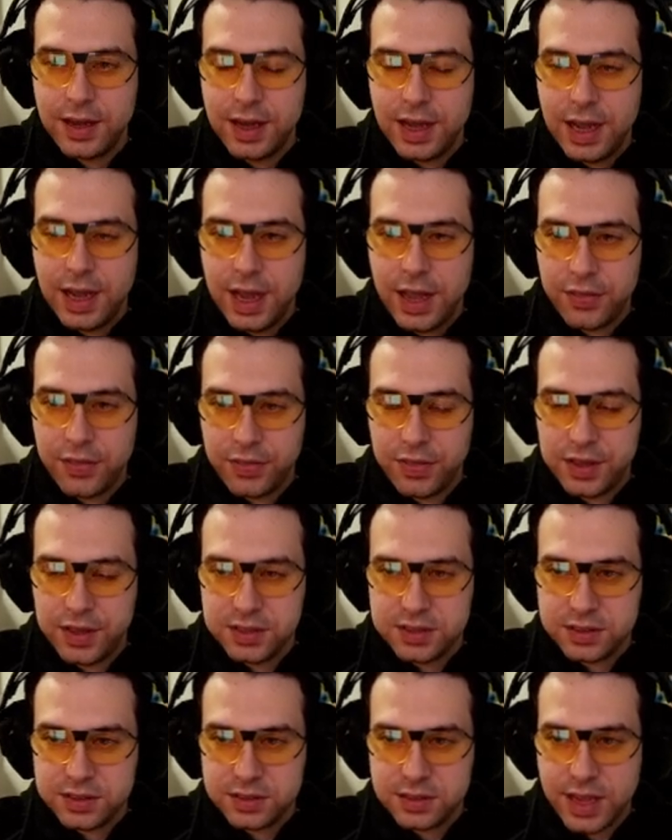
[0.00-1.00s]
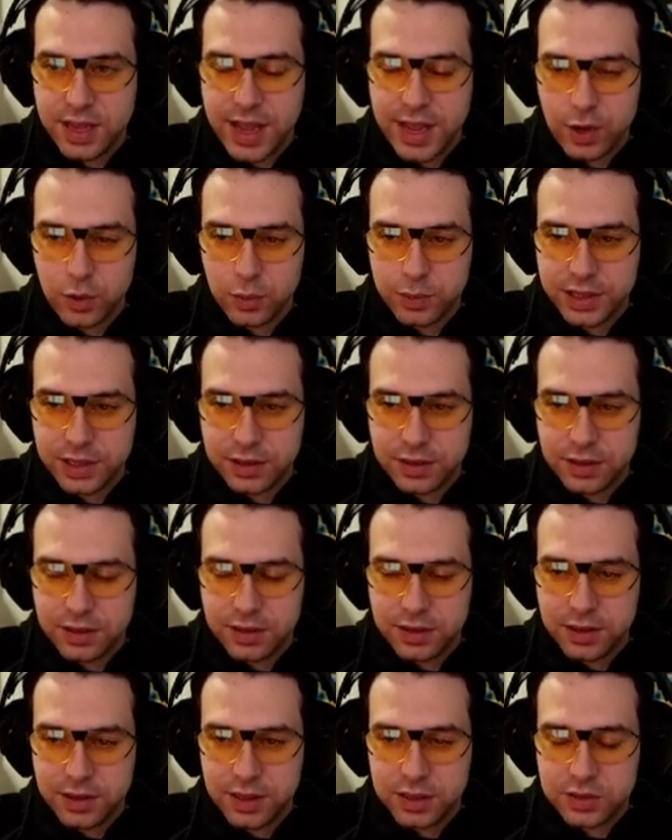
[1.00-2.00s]
And this Eomir
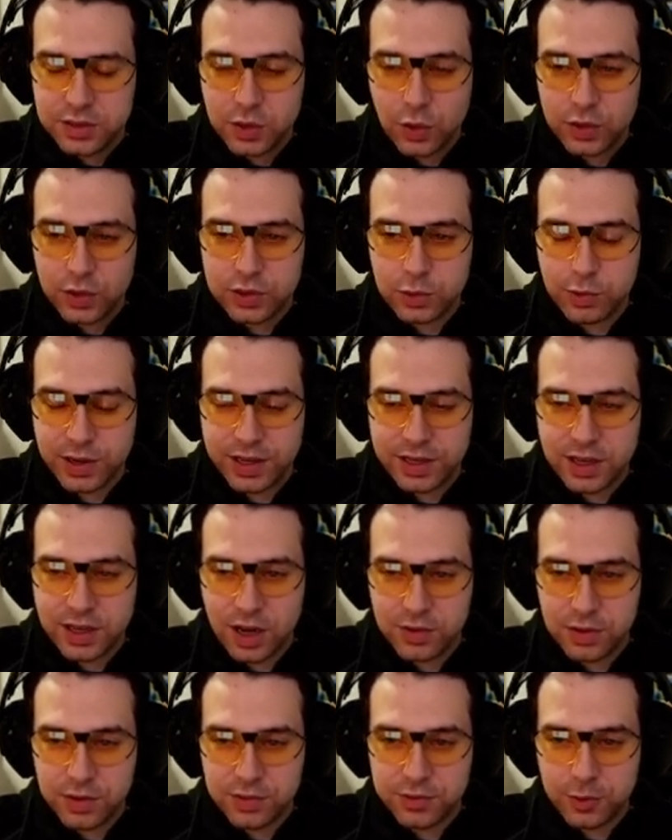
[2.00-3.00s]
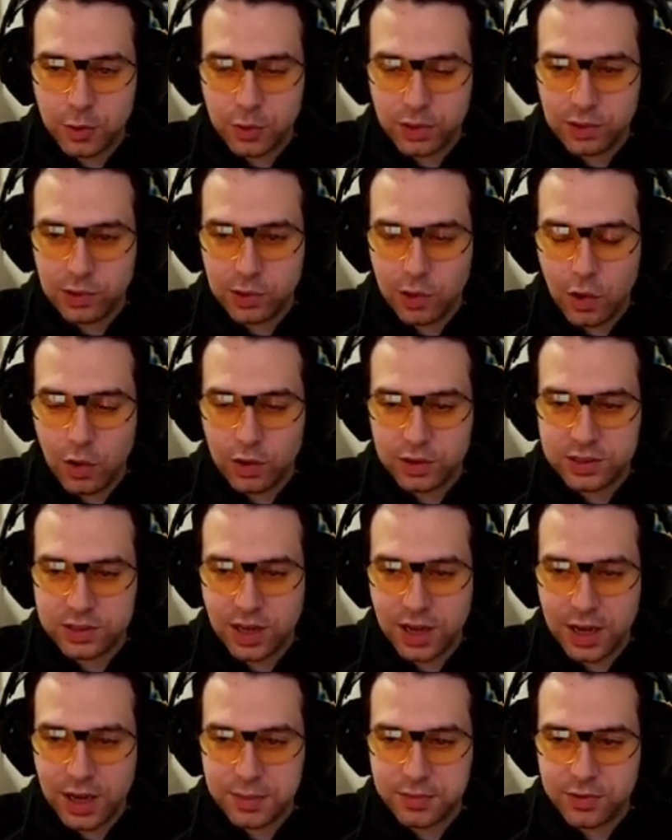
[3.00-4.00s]
is going to recover for a long
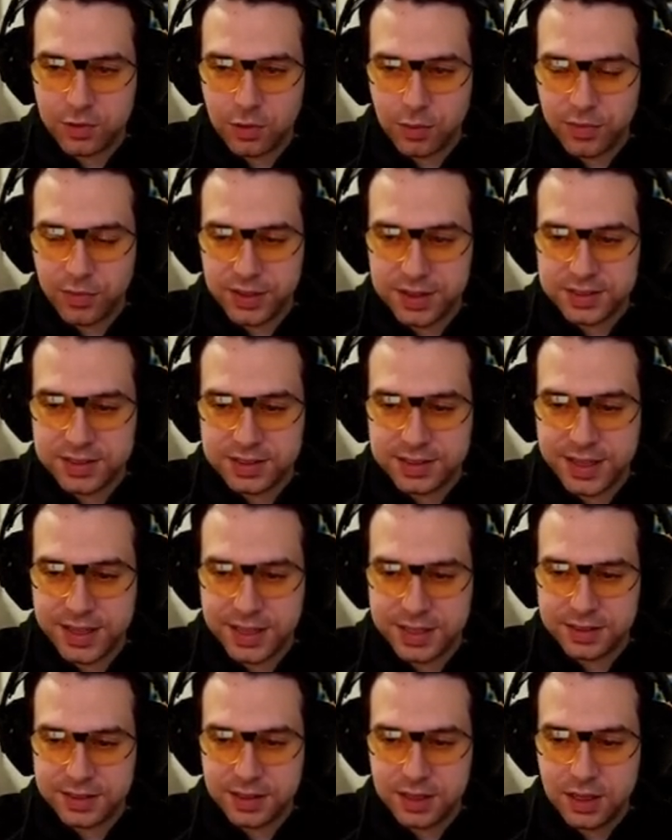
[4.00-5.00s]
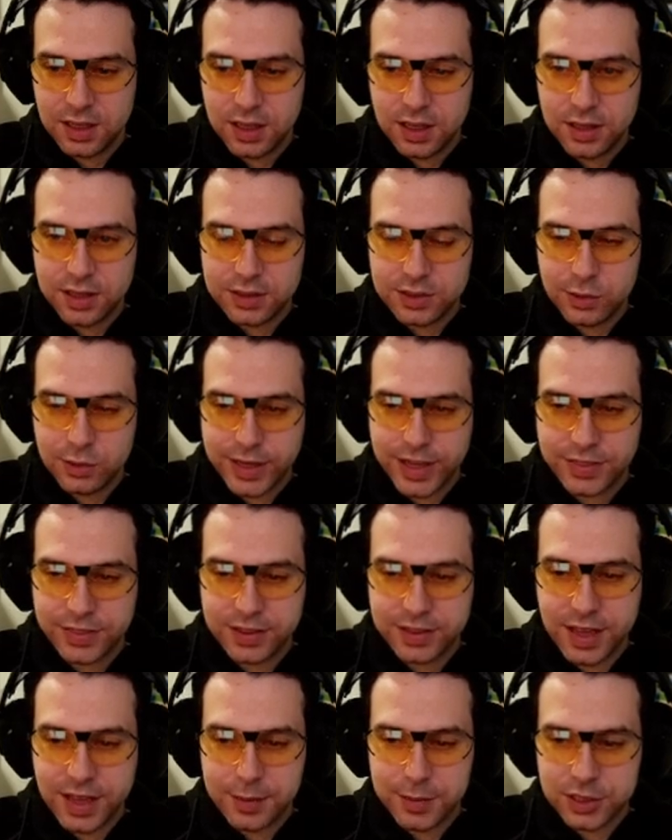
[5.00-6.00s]
time from this hit. Let's look at the
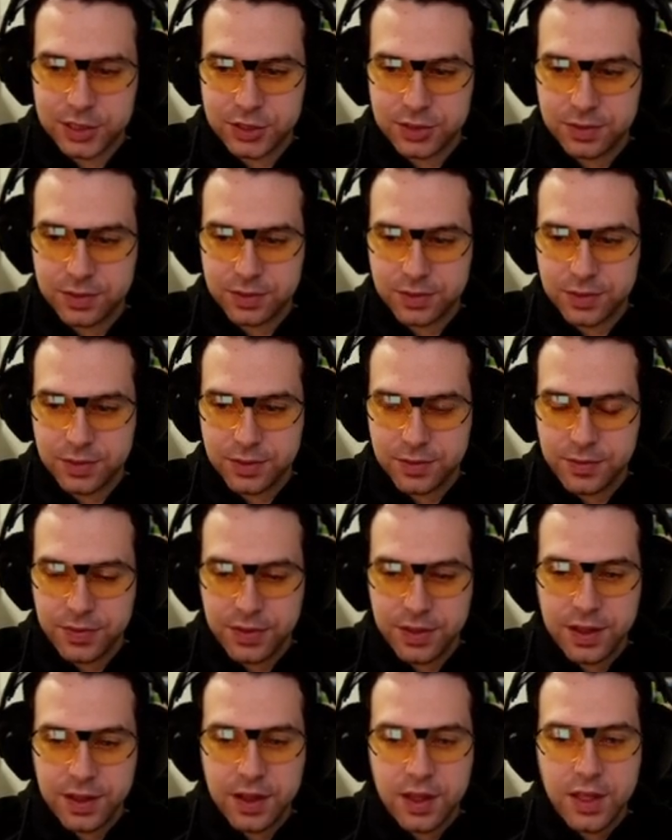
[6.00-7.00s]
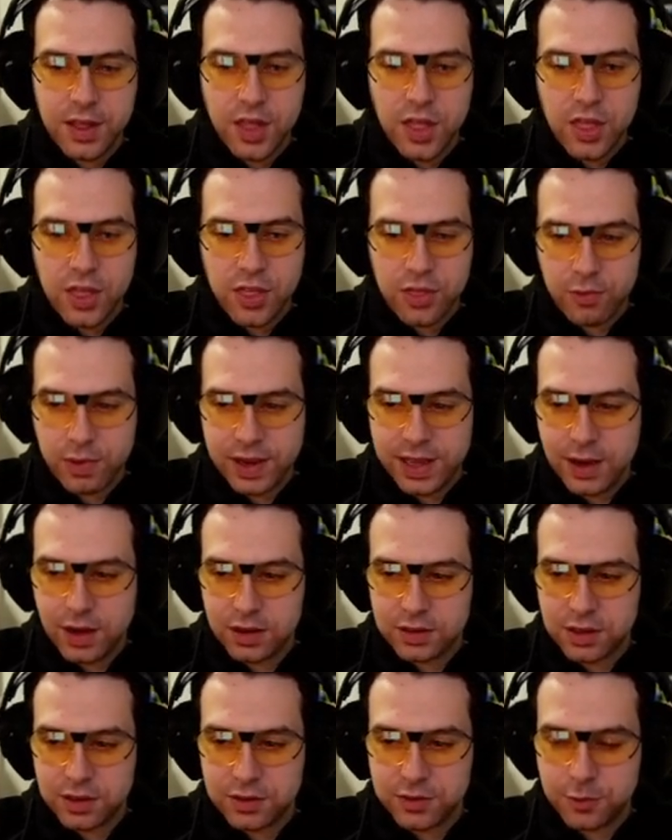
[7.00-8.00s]
damage.
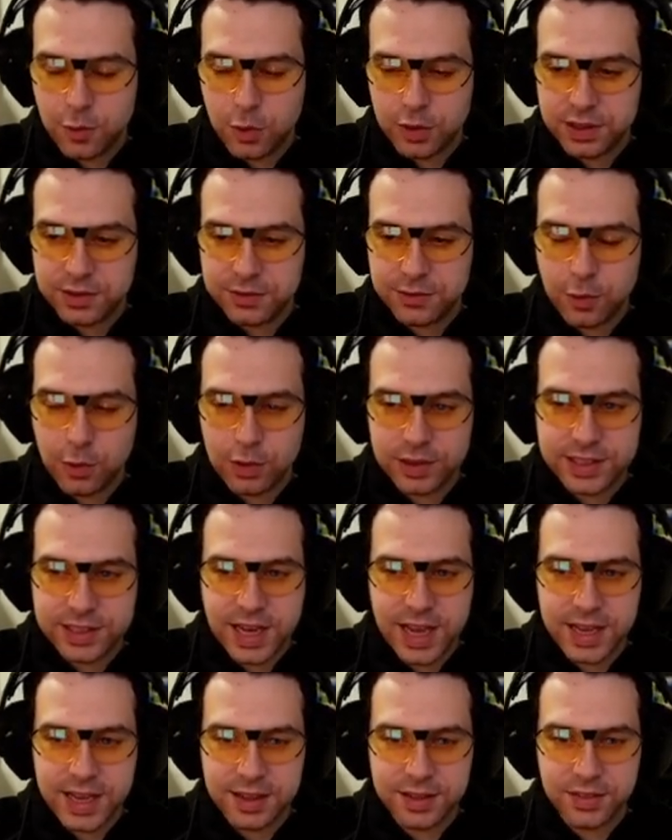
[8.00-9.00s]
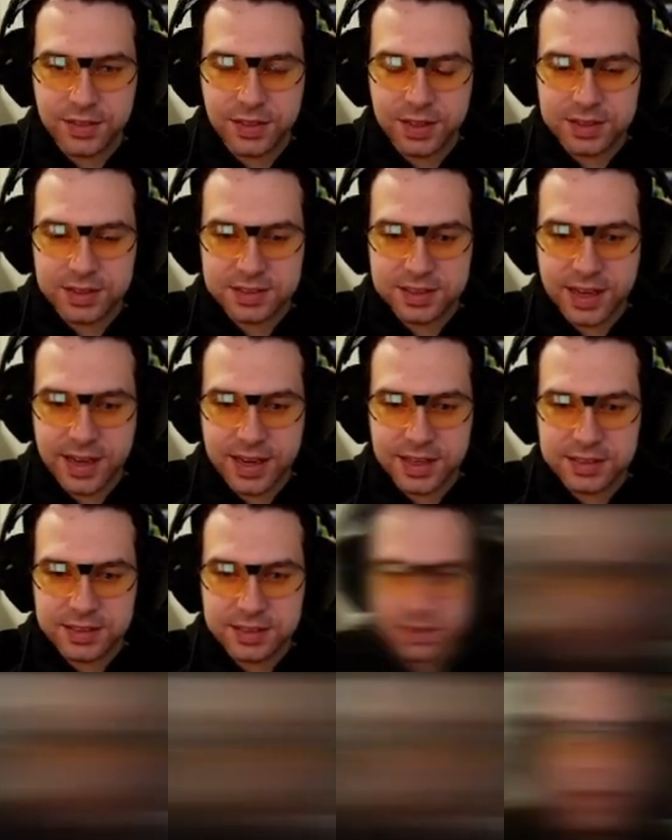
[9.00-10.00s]
344k in this case.
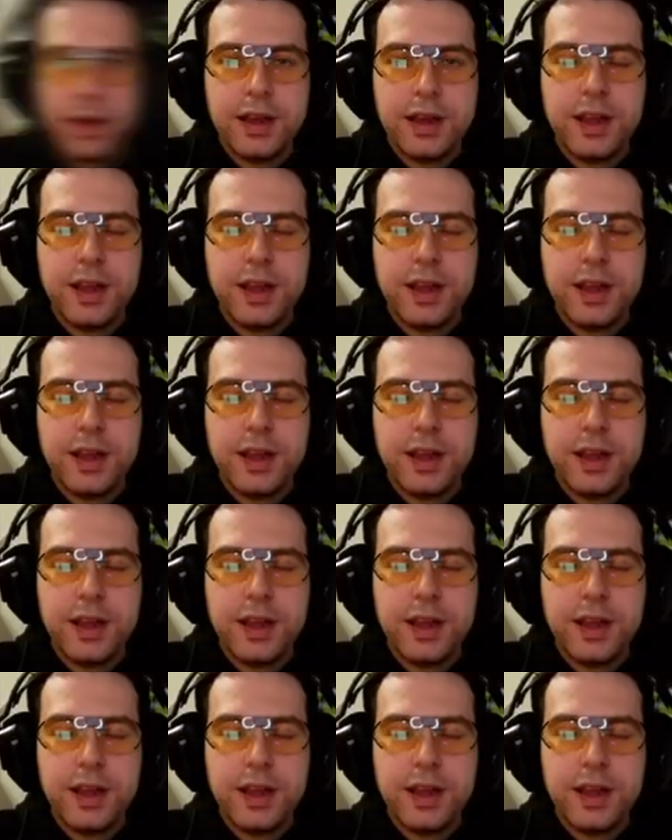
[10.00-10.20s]
In